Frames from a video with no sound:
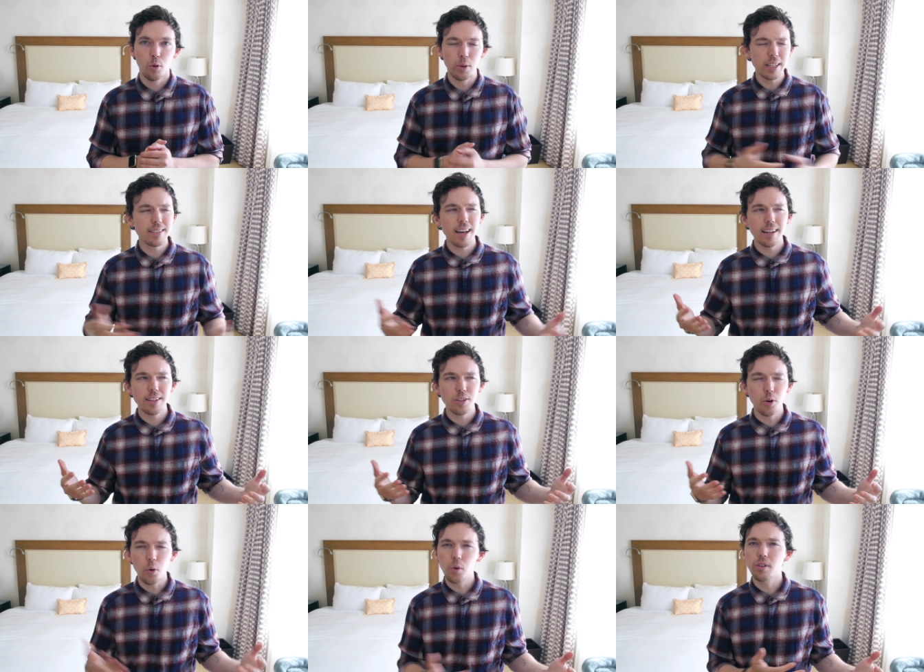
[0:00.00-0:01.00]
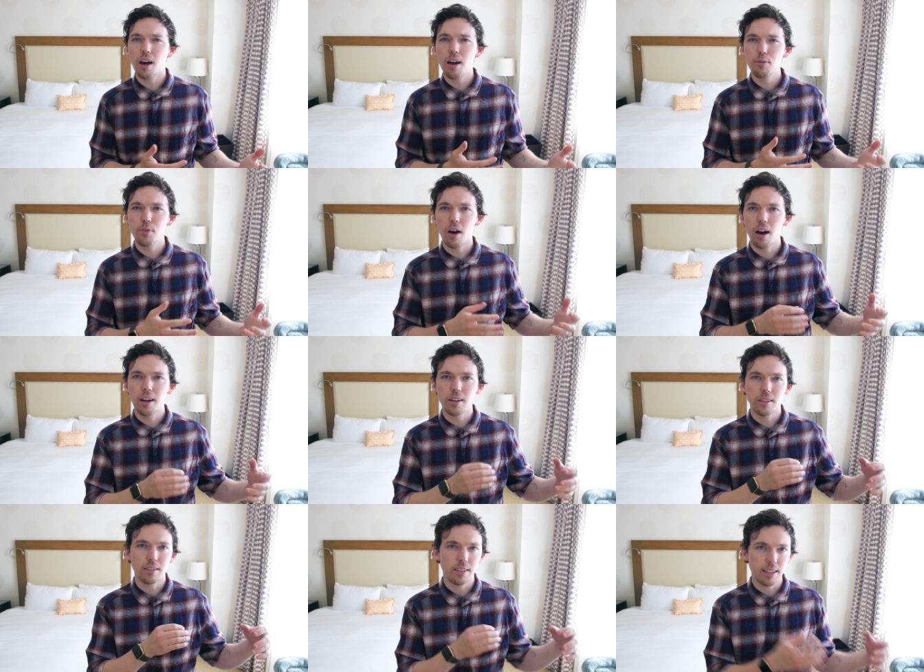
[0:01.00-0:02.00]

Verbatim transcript: We decided to hold off on